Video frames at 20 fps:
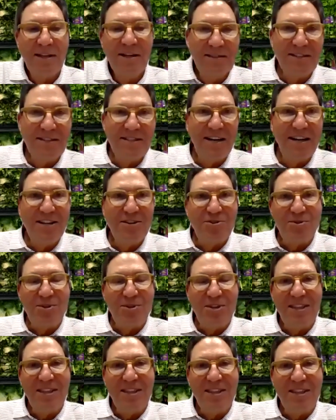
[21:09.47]
Isn't it
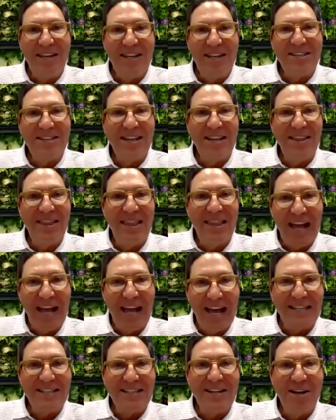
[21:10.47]
interesting that he said
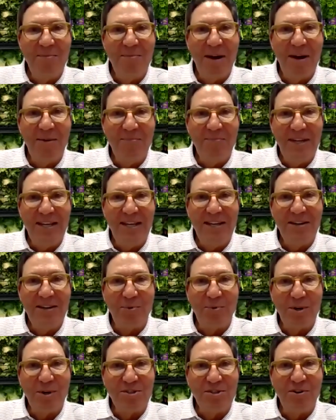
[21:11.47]
that about being a
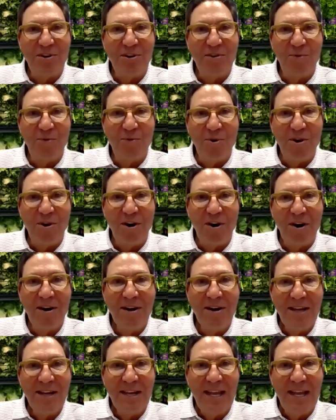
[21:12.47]
prisoner of war,